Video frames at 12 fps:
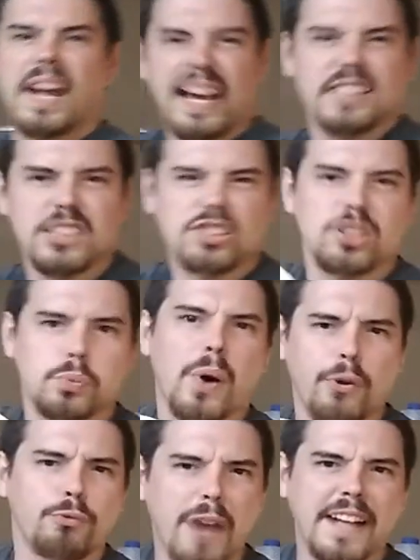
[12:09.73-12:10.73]
And this is
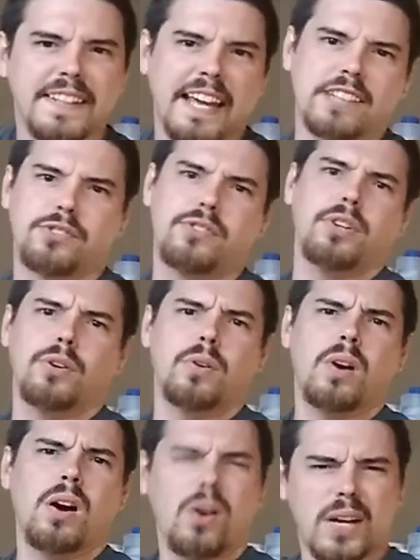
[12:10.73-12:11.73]
what rednecks do,
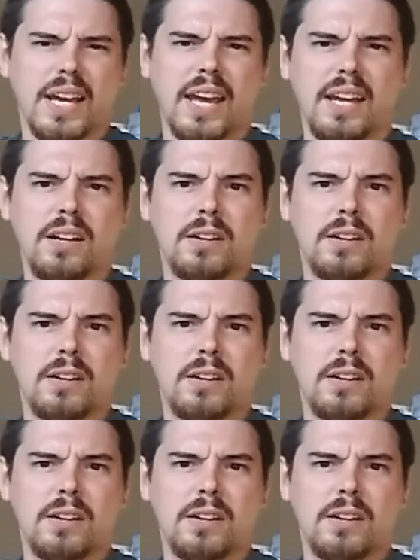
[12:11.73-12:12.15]
okay?